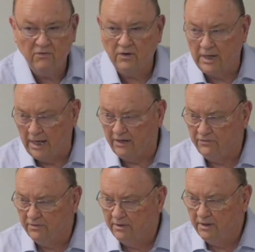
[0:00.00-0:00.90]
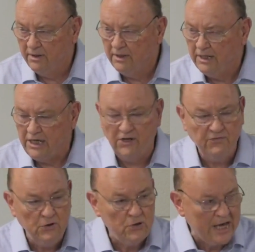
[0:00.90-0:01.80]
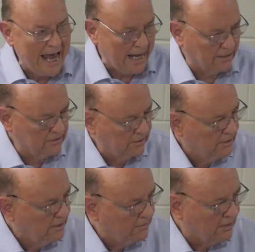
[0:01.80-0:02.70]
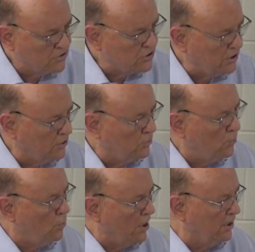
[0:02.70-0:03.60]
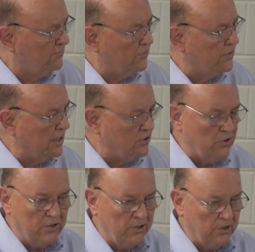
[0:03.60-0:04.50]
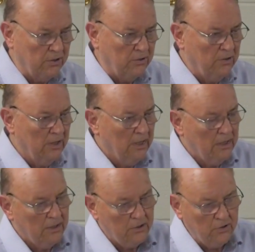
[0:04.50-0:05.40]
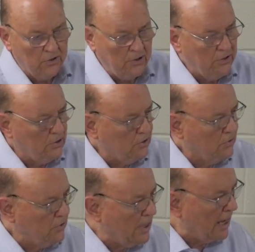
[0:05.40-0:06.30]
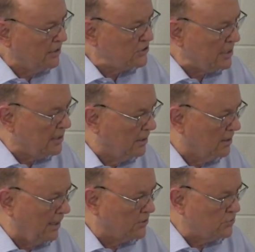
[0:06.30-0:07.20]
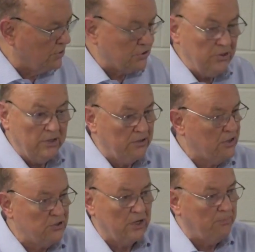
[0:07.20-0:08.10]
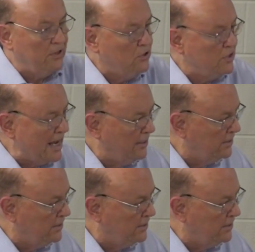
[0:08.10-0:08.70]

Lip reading: for life. If you can't, there's still wonderful things you can do. You're not a second-class Christian. There's just something you can't